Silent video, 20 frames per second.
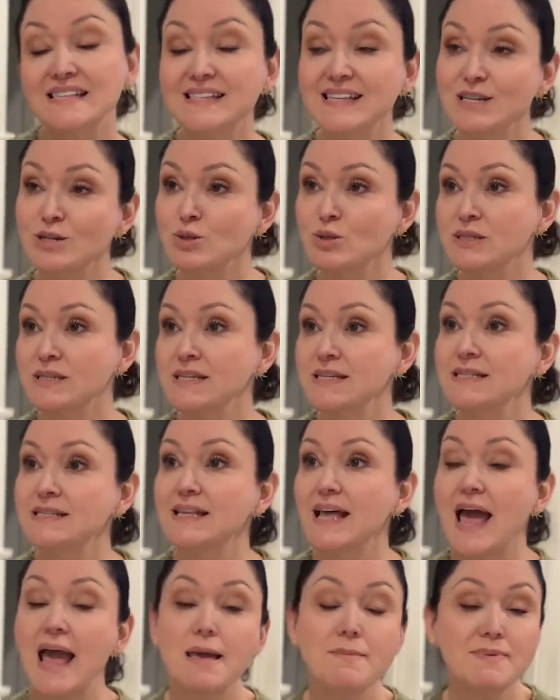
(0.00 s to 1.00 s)
Henderson's
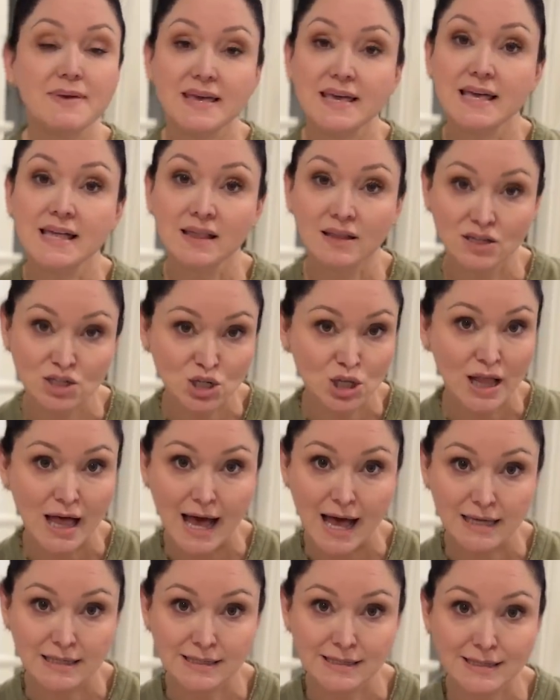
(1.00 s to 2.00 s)
AP English
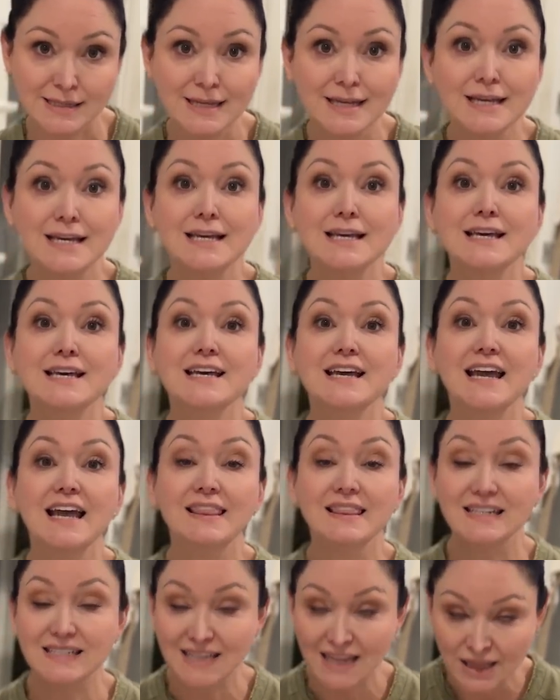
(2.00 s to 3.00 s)
class in
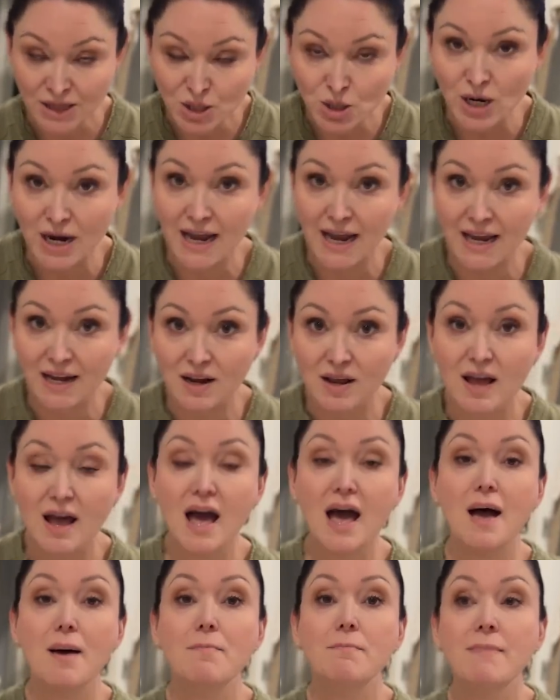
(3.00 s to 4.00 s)
the 10th grade.
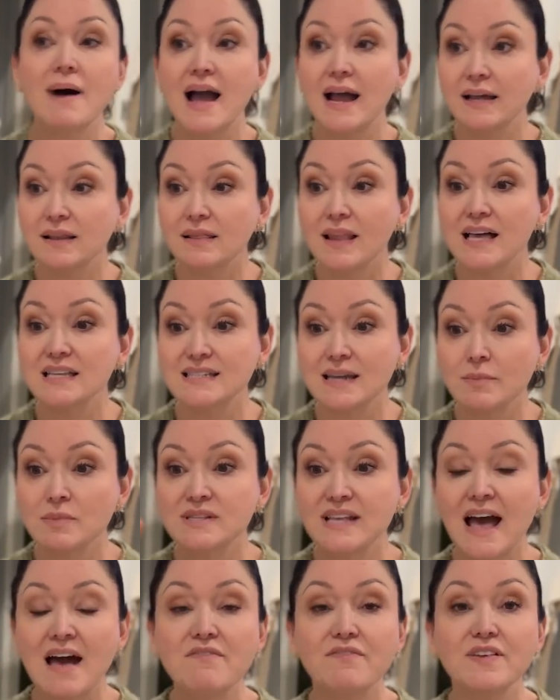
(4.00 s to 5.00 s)
My last name was
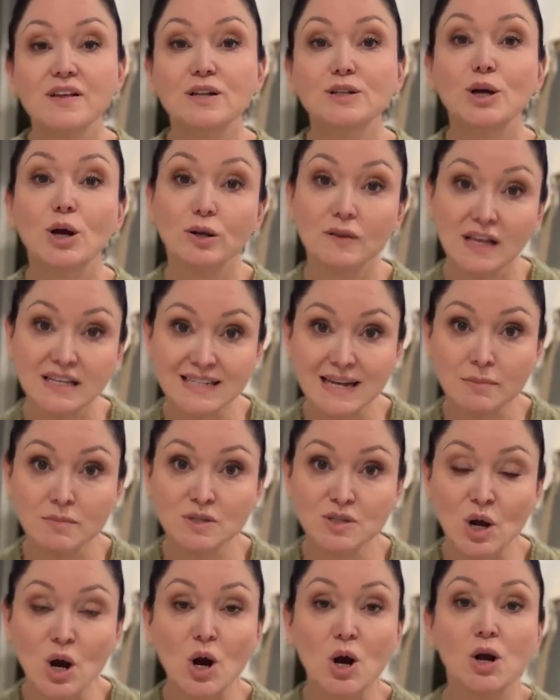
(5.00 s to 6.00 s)
Hatfield, her last name was
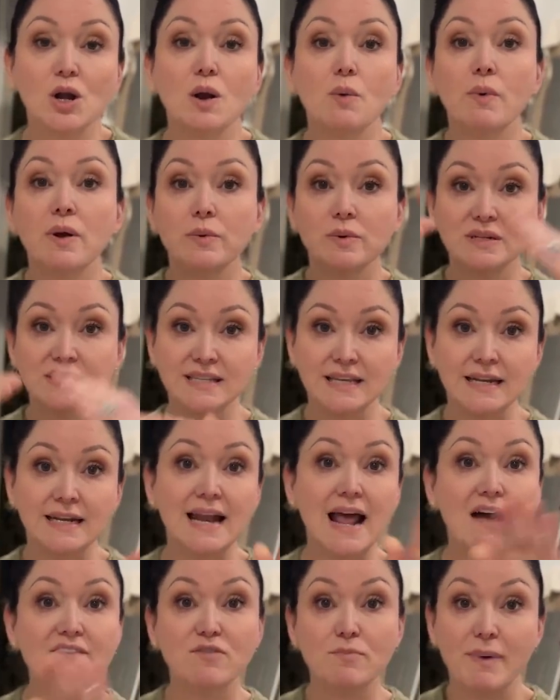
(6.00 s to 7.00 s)
Hurd. We were seated
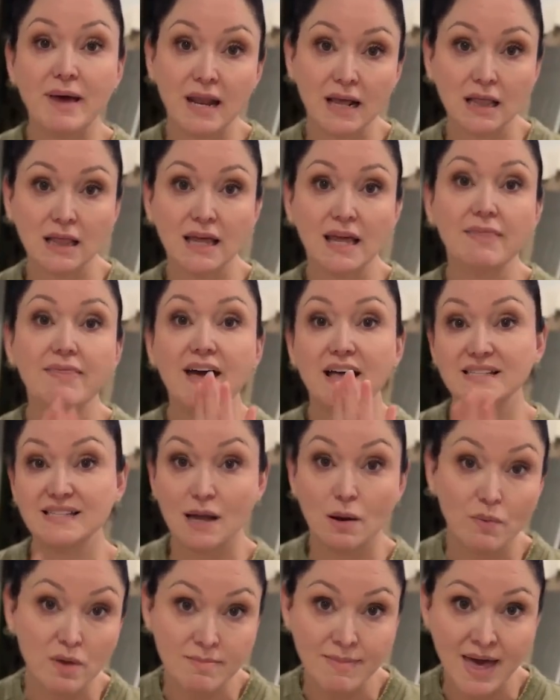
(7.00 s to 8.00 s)
alphabetically, that's
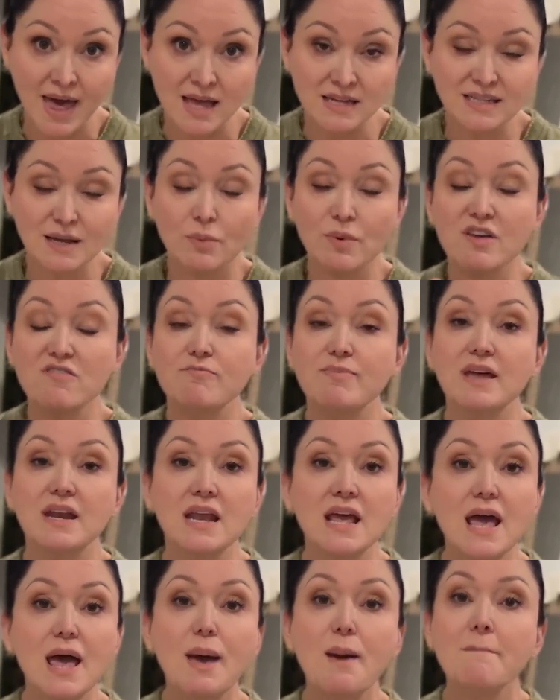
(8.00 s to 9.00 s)
how we met, and we have been
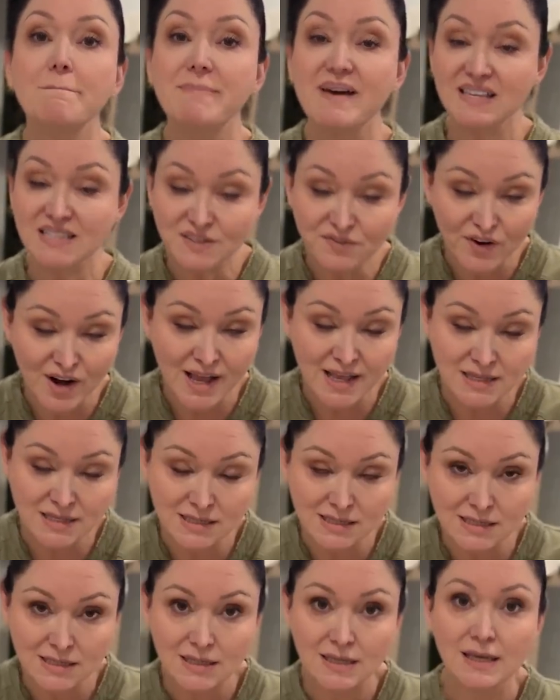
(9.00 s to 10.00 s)
best
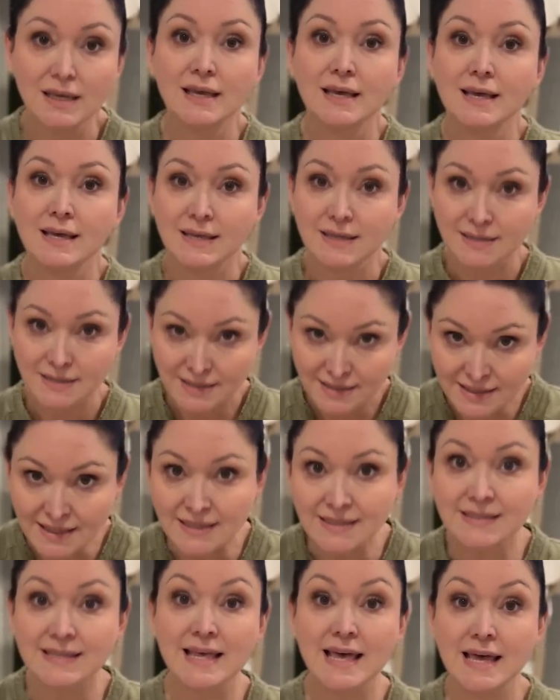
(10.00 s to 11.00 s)
friends
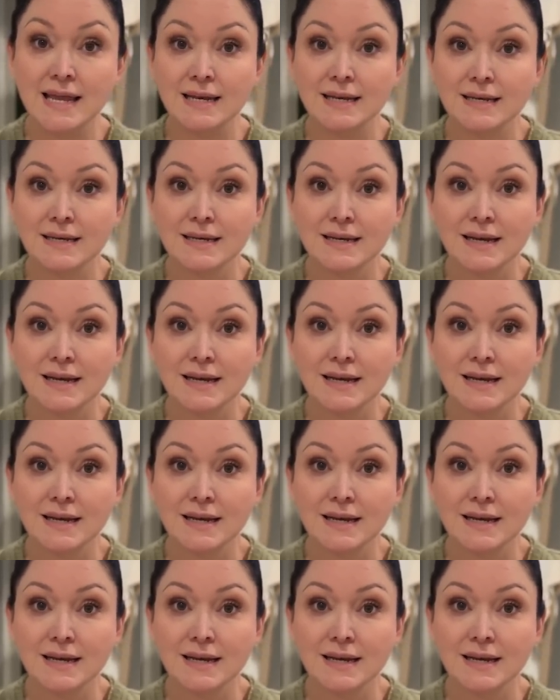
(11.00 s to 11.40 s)
since then.